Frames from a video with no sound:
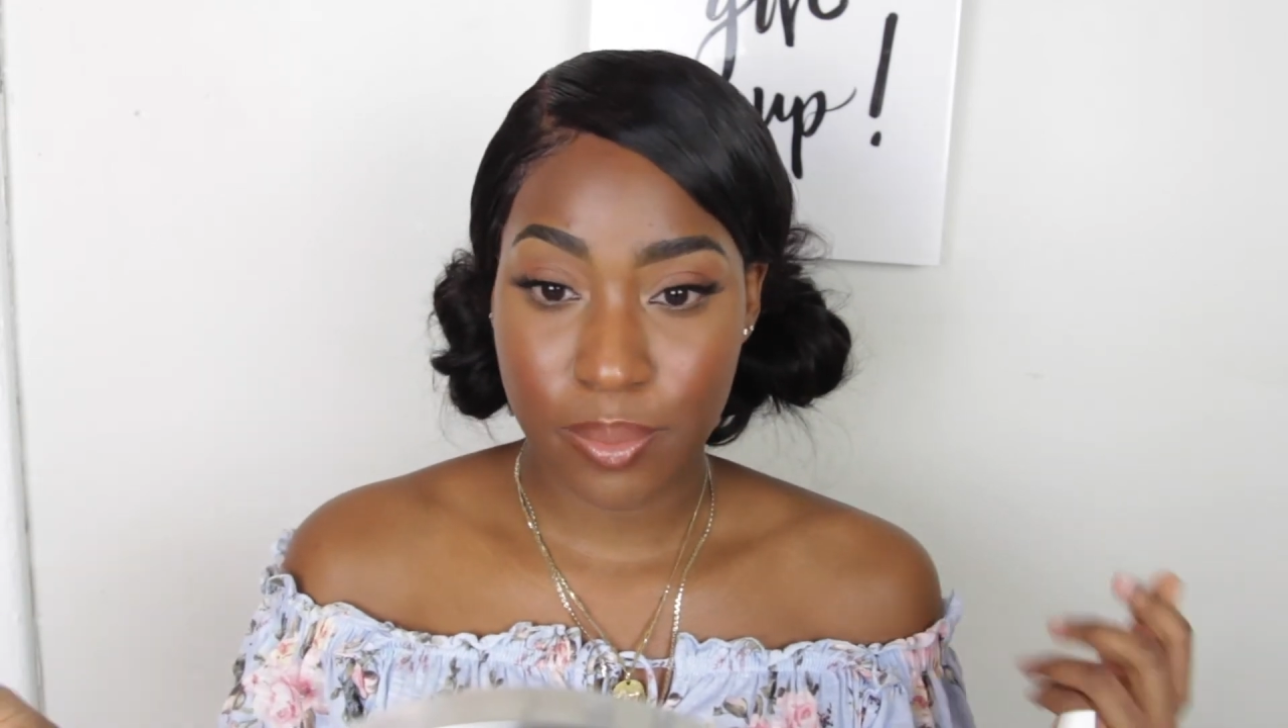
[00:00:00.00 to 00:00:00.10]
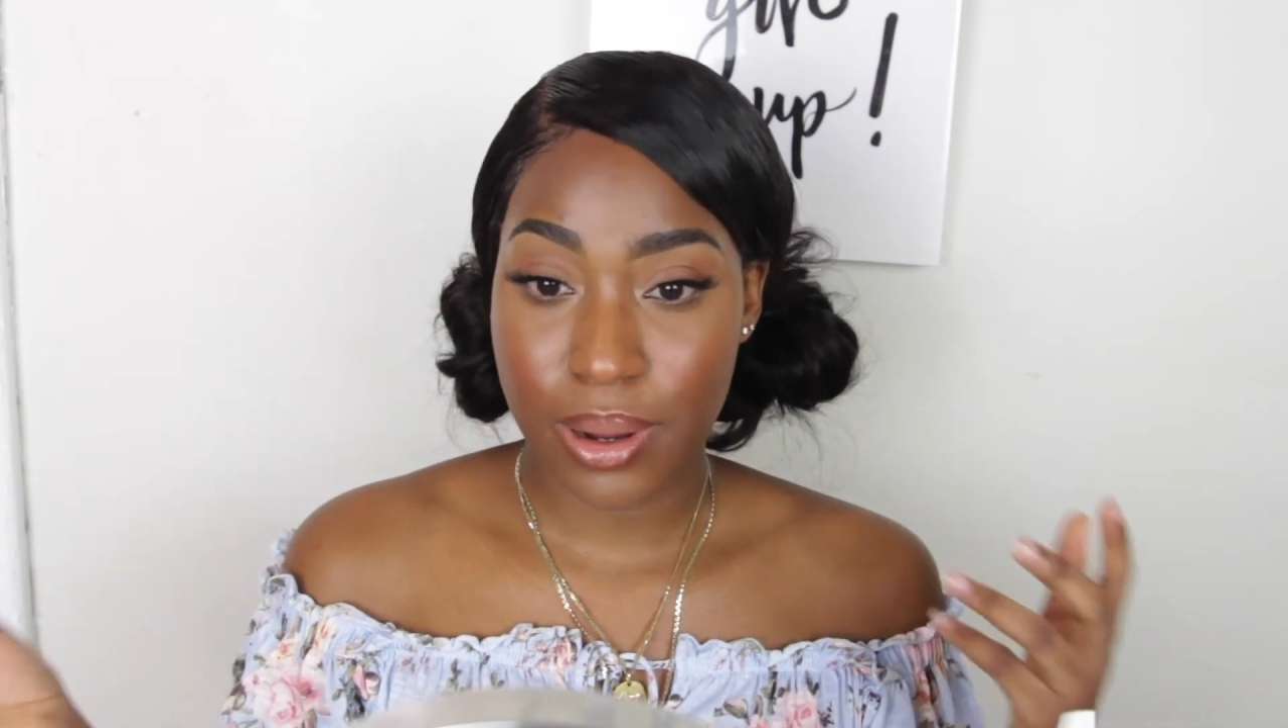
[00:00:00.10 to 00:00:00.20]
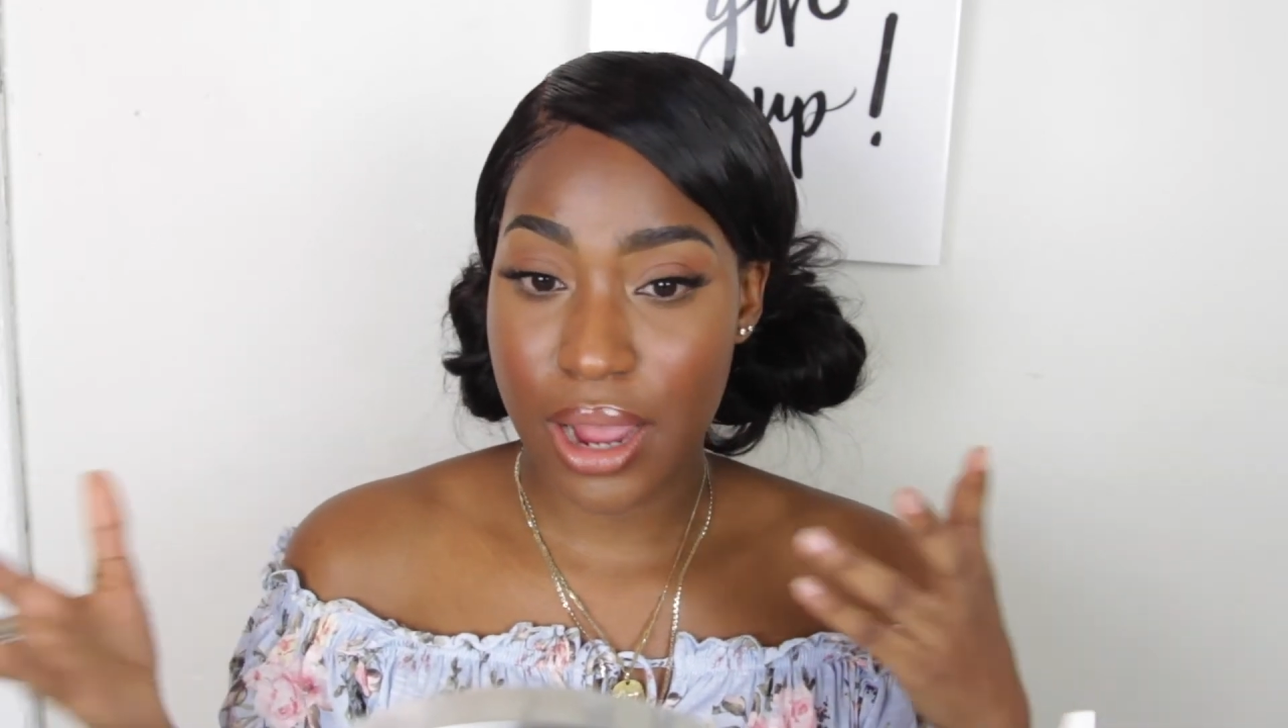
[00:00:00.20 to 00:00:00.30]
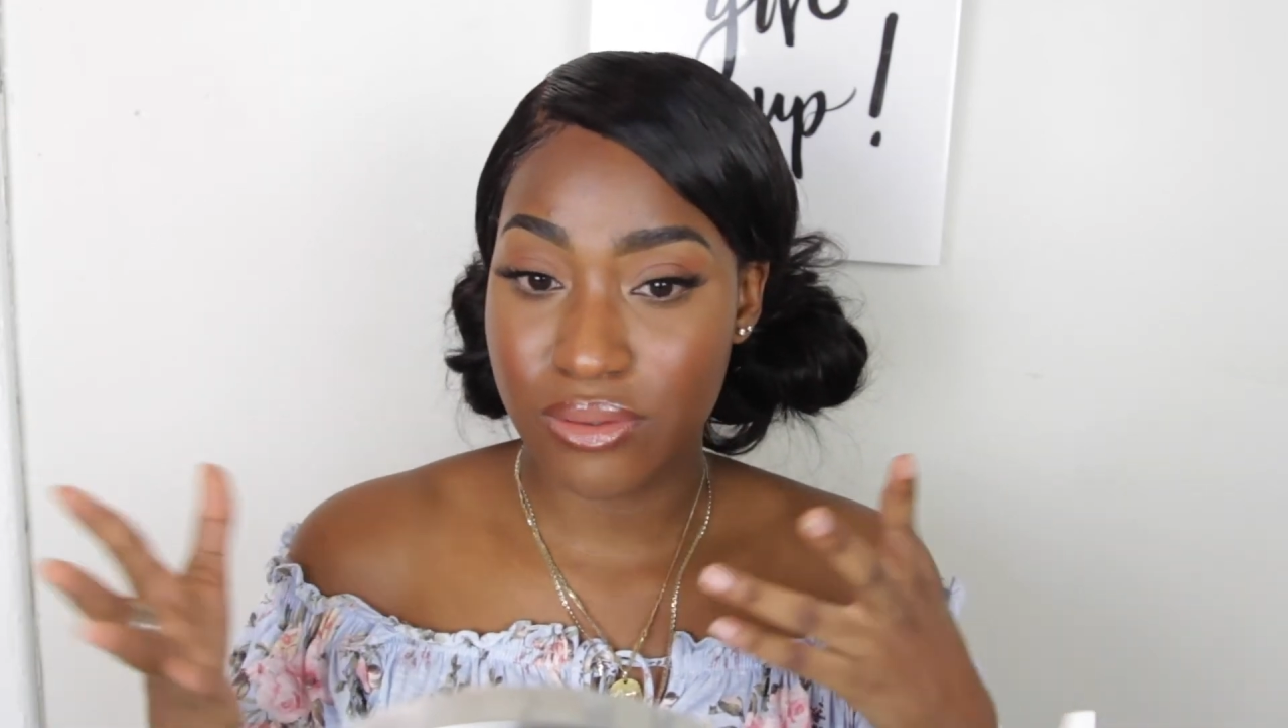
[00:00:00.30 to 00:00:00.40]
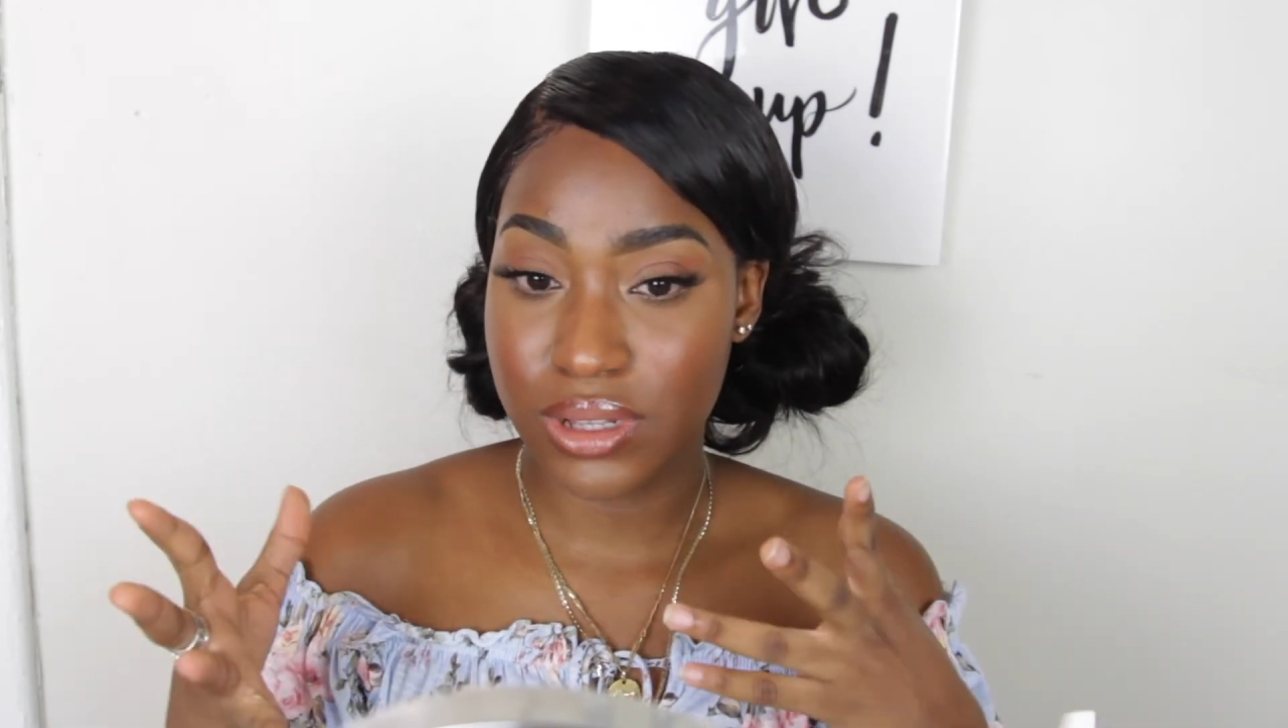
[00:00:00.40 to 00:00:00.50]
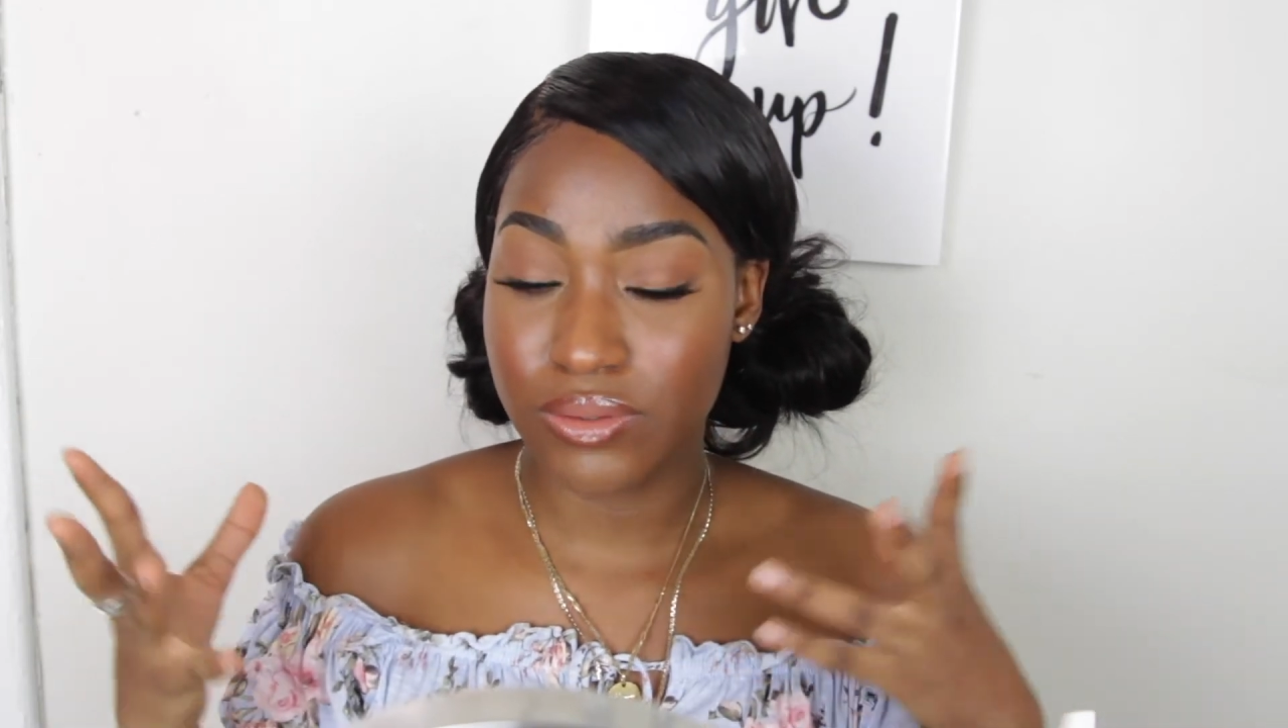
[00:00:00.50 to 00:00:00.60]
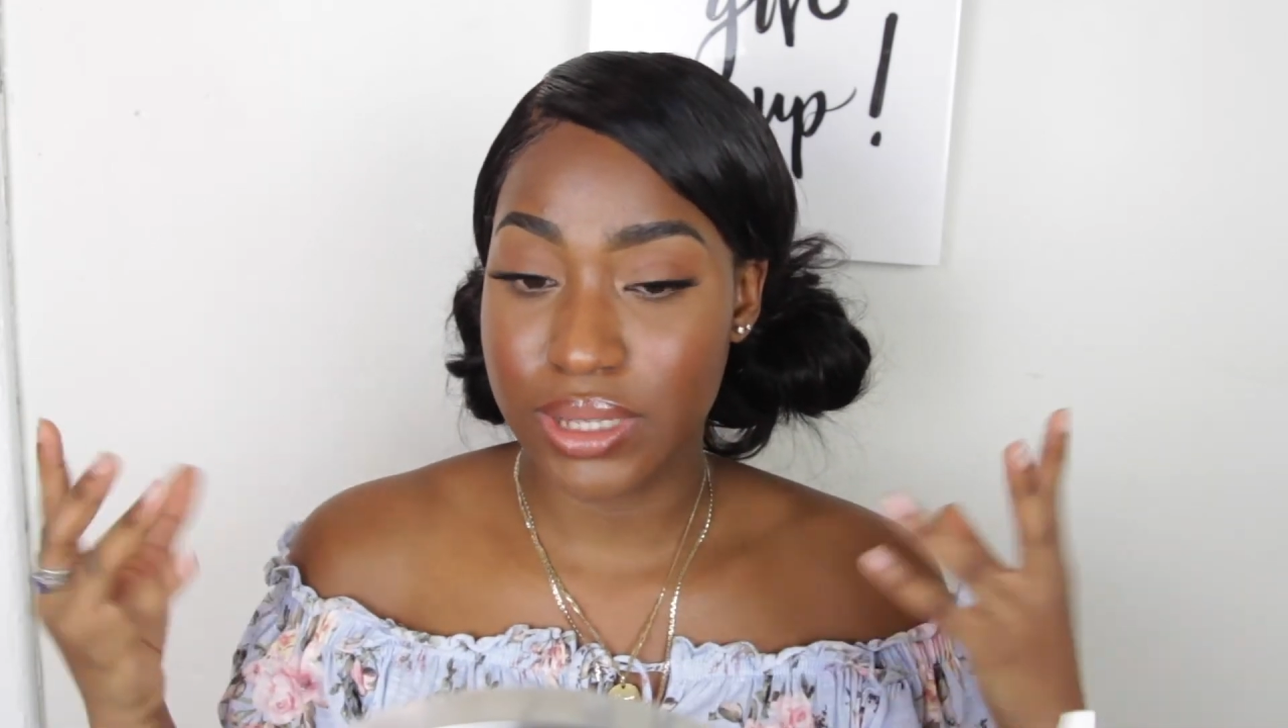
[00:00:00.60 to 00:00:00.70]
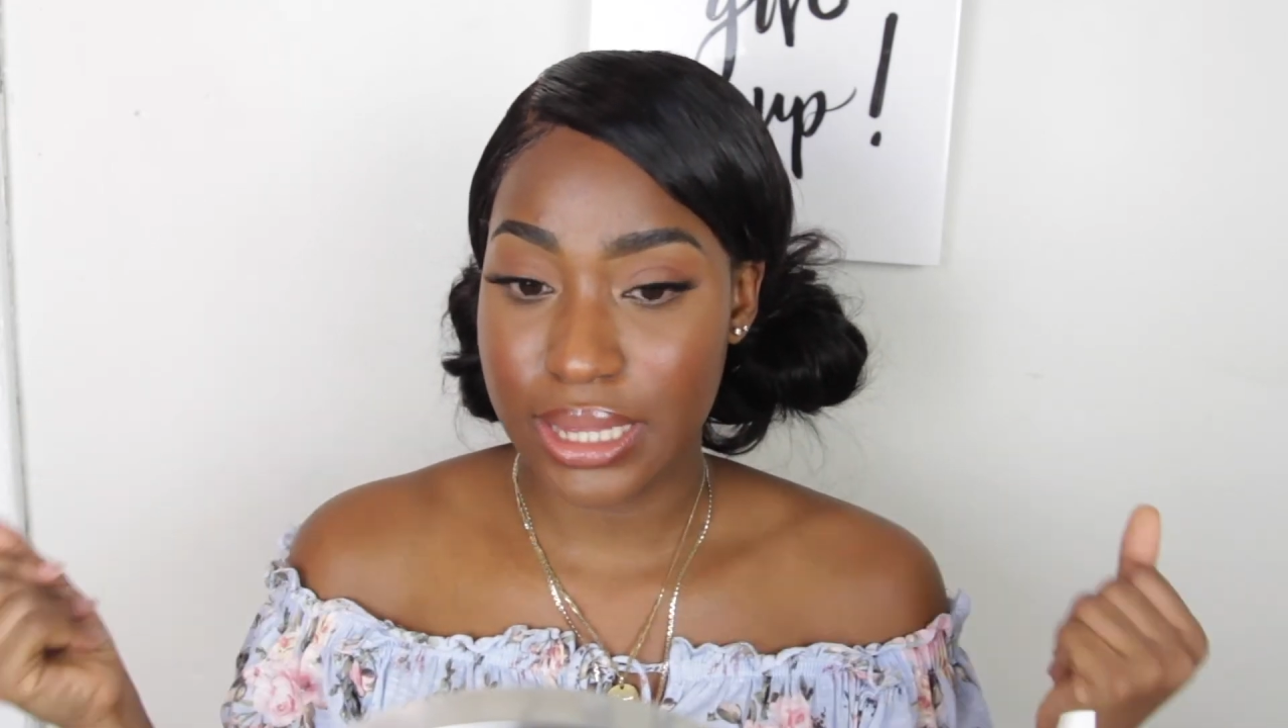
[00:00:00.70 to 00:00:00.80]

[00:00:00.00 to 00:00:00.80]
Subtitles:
but I really